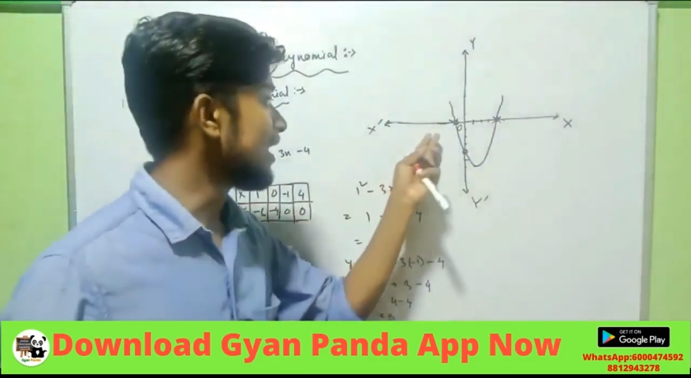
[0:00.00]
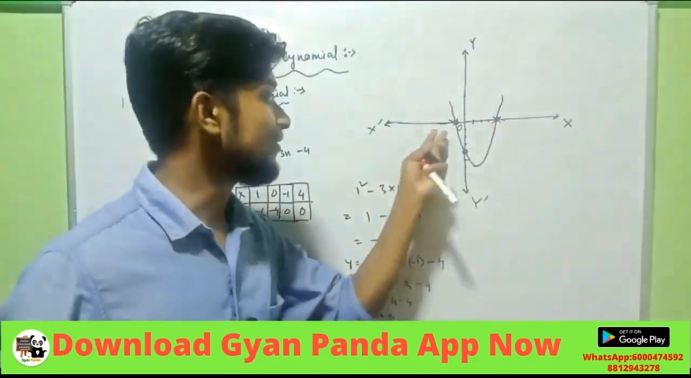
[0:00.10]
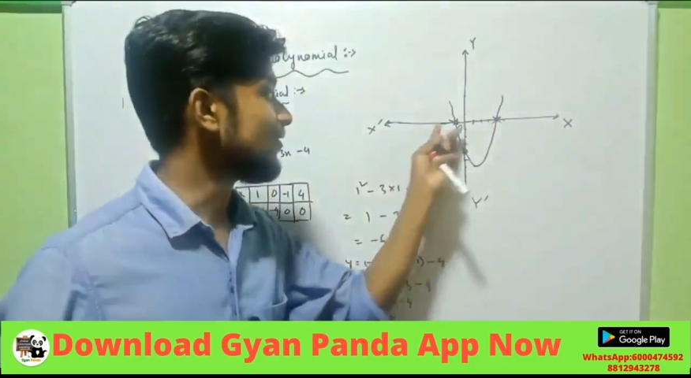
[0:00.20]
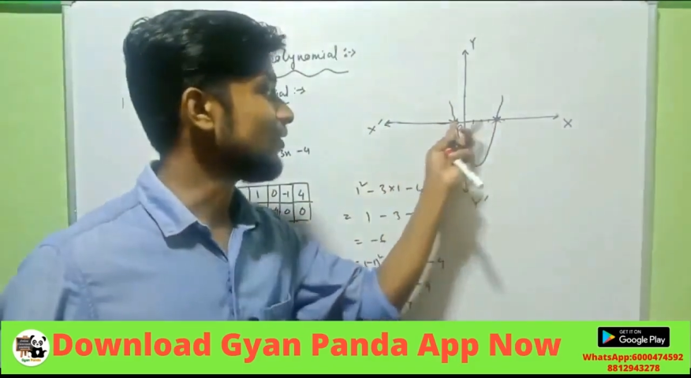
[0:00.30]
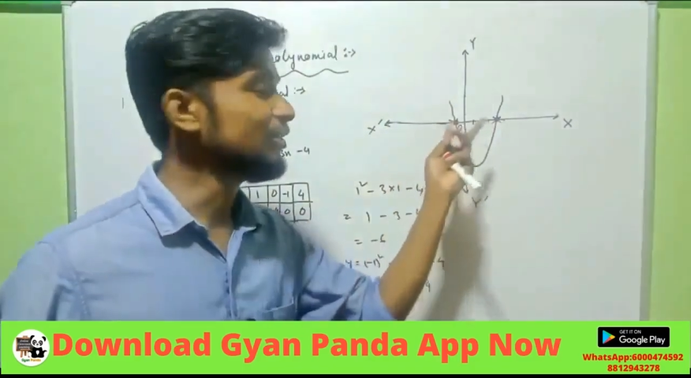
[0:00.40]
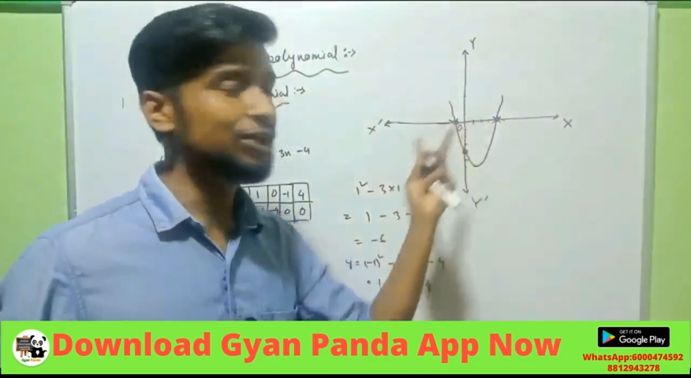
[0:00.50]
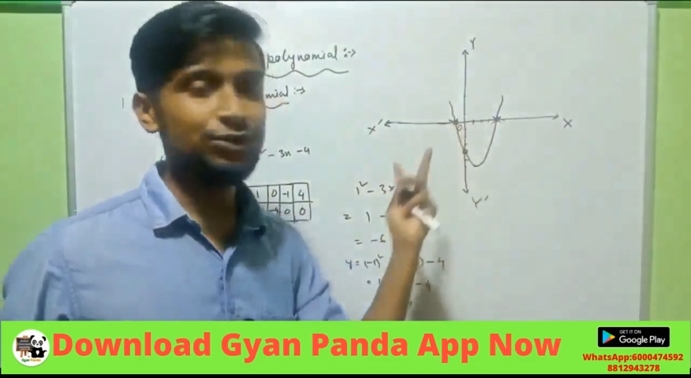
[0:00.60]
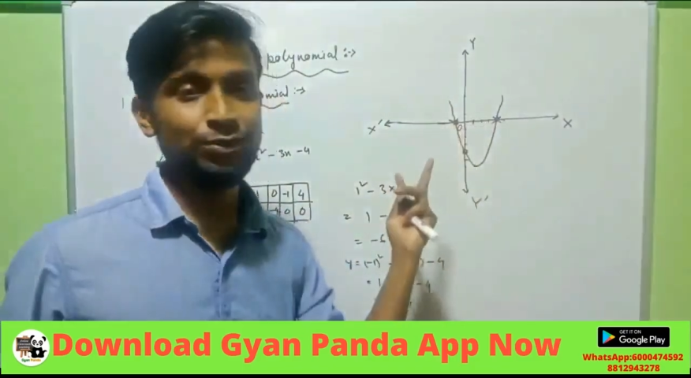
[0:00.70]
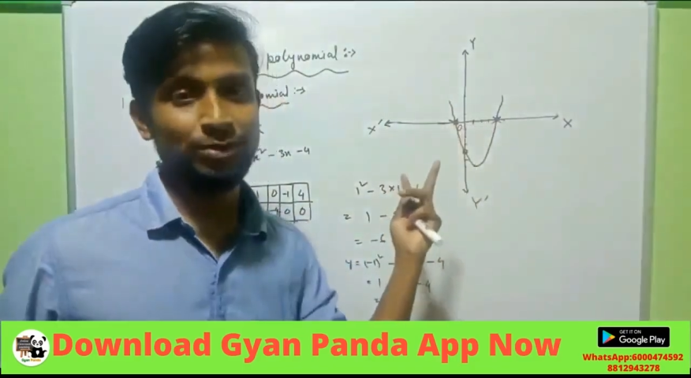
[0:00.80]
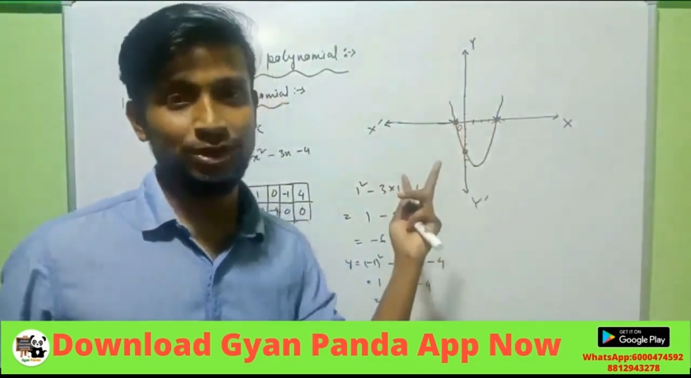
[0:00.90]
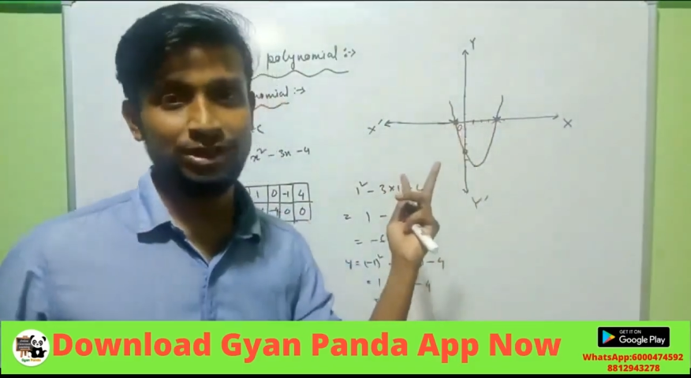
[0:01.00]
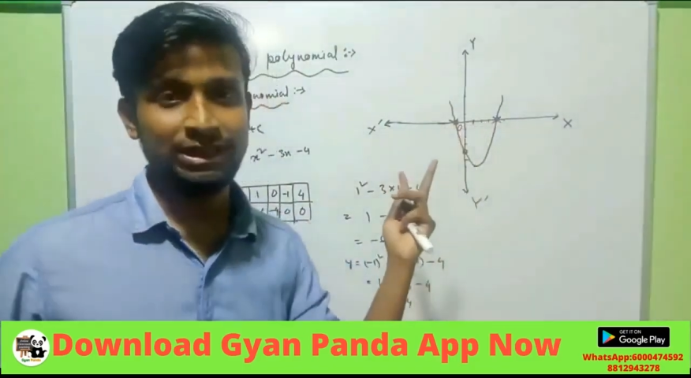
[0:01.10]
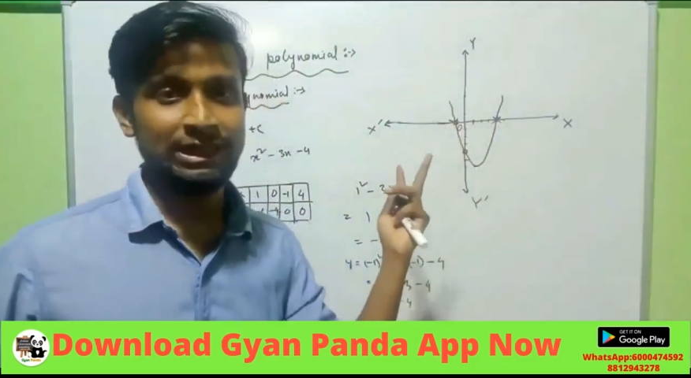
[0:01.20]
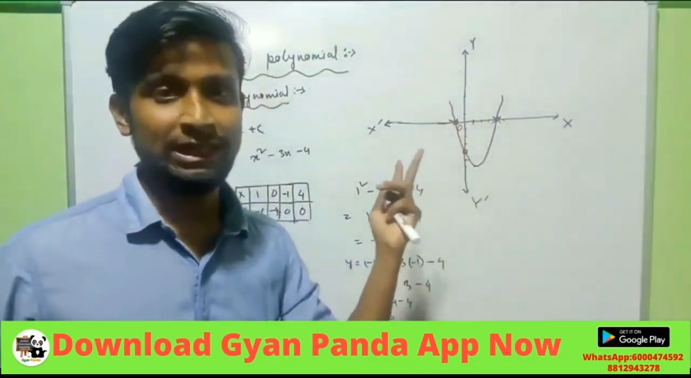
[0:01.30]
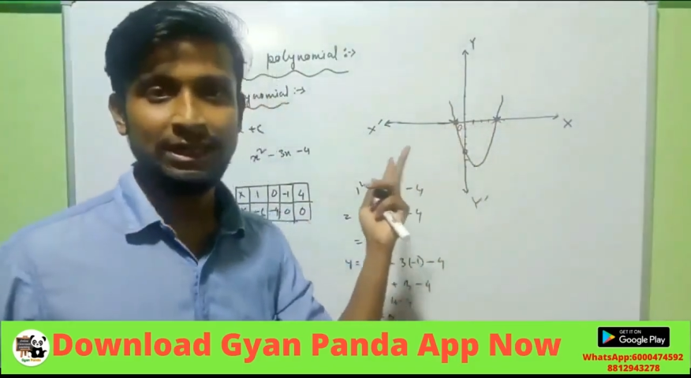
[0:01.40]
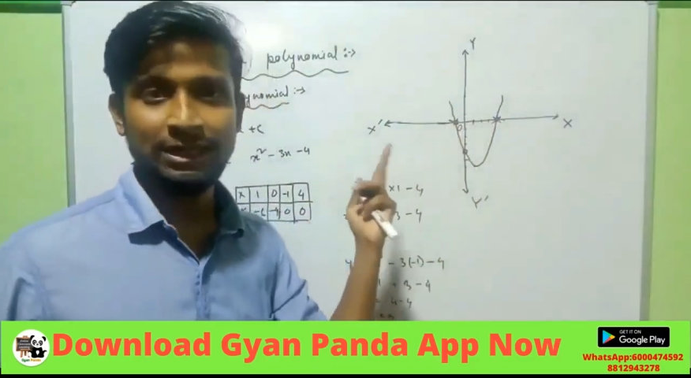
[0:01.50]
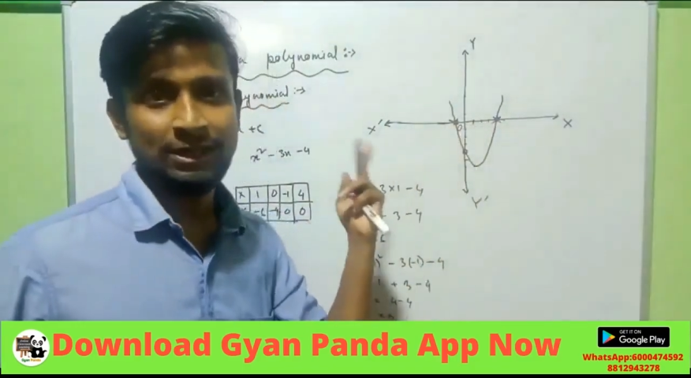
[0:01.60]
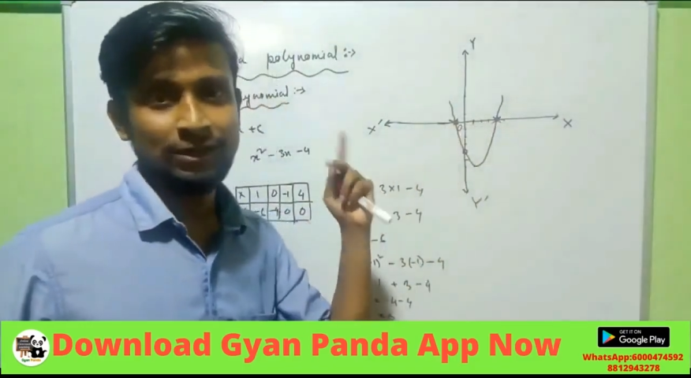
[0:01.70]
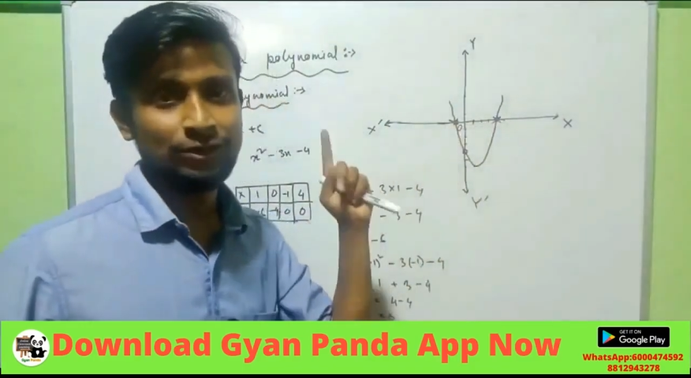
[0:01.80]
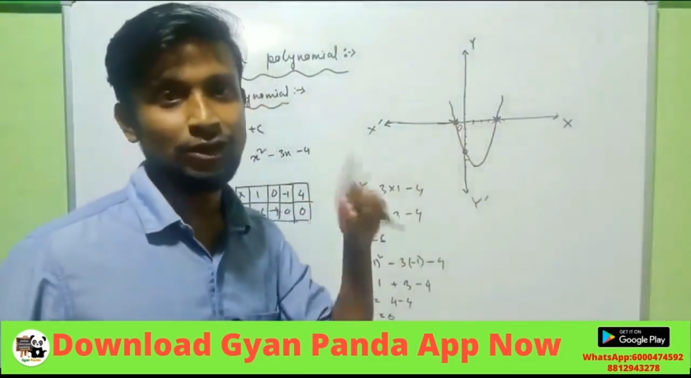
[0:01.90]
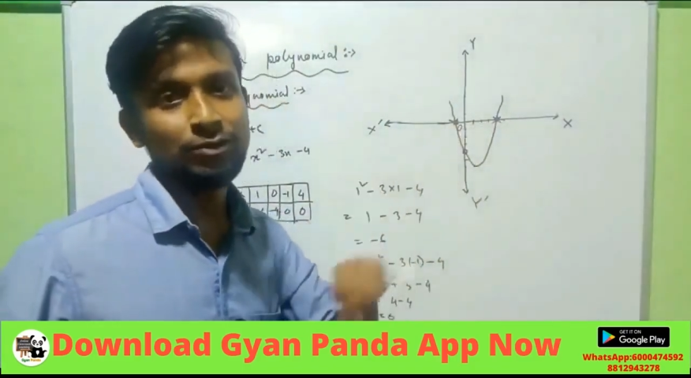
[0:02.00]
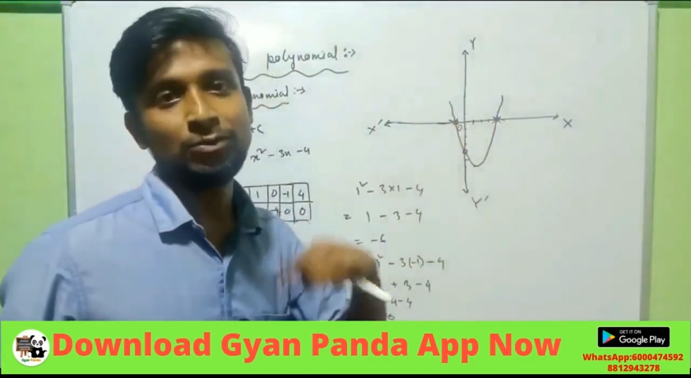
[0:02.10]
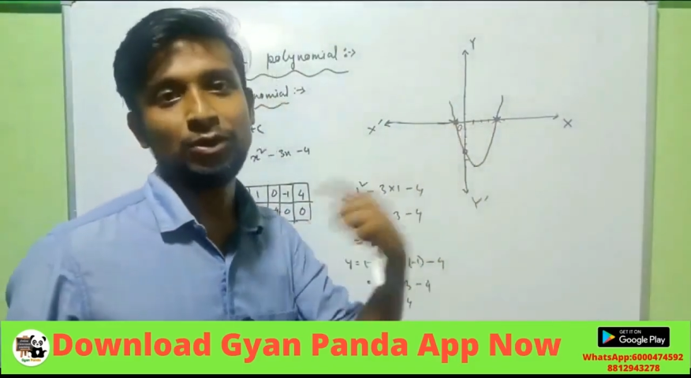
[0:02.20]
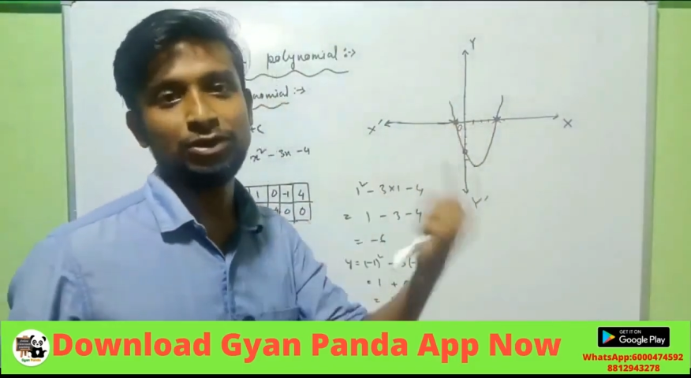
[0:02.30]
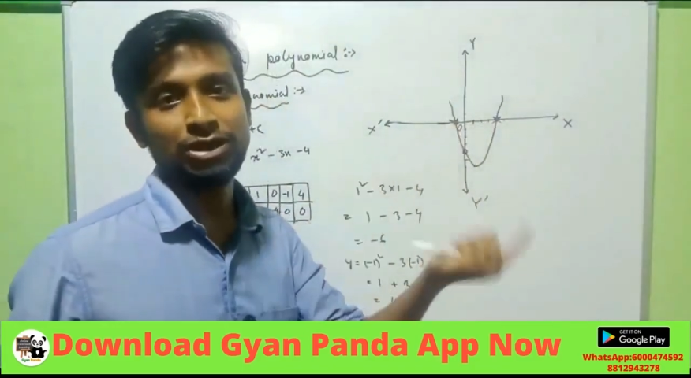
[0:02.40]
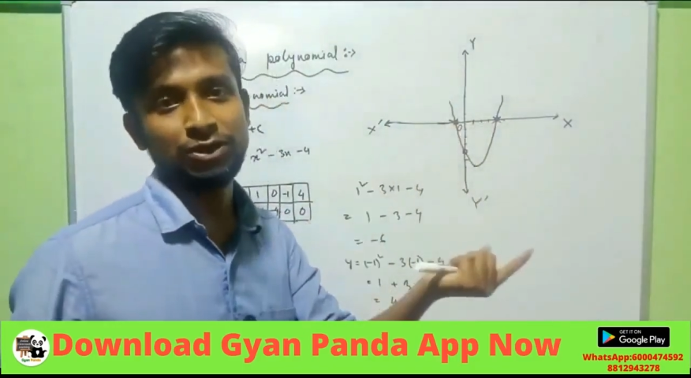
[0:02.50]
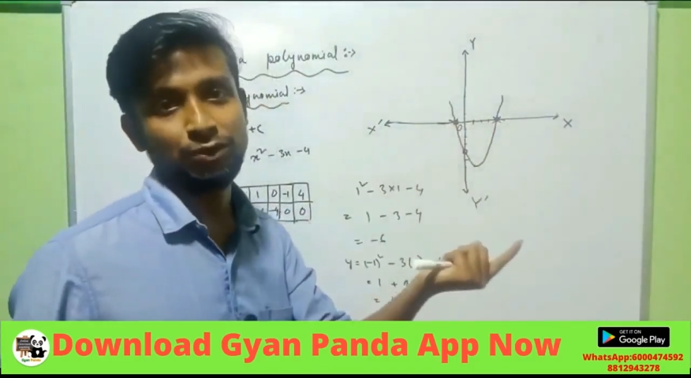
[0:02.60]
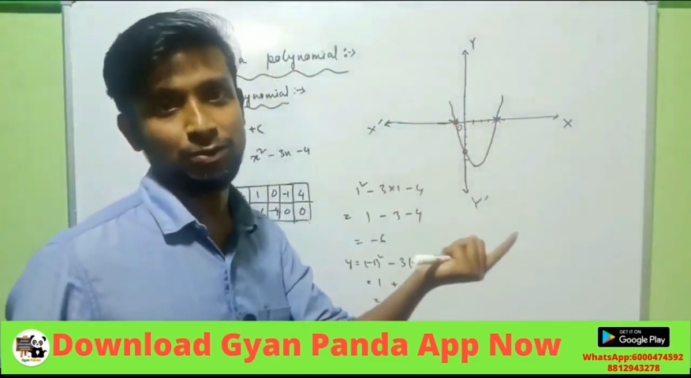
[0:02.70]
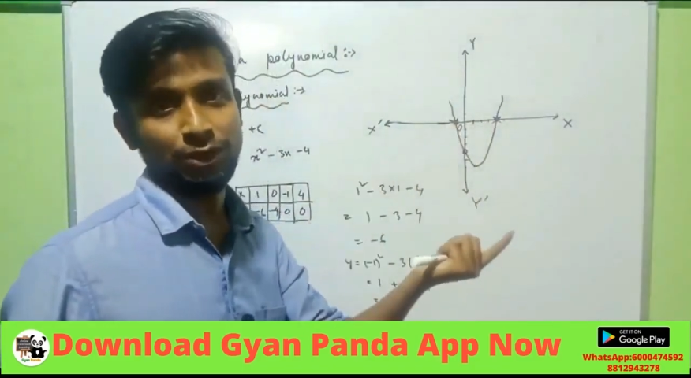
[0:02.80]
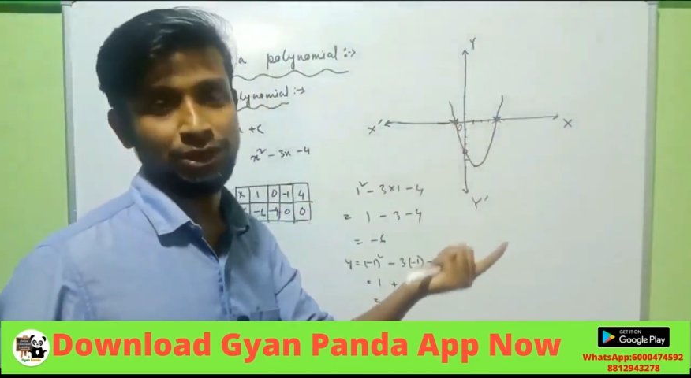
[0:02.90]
will have only 2 points, not more than 2